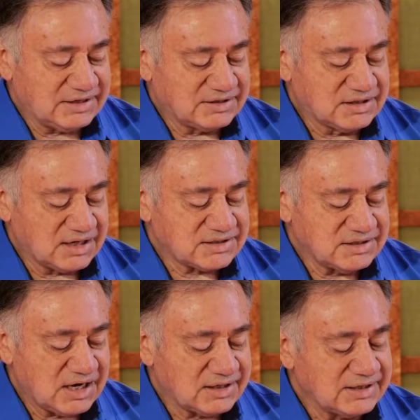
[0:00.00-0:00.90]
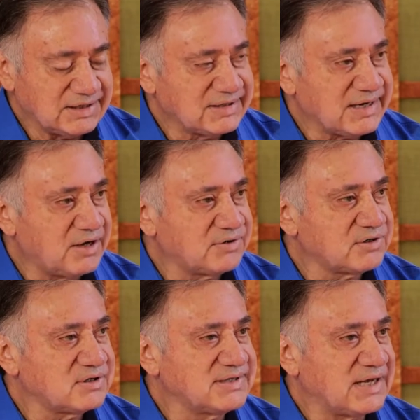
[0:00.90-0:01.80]
it does not
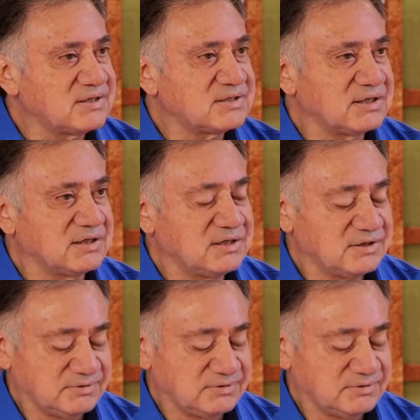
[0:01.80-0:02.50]
encounter density,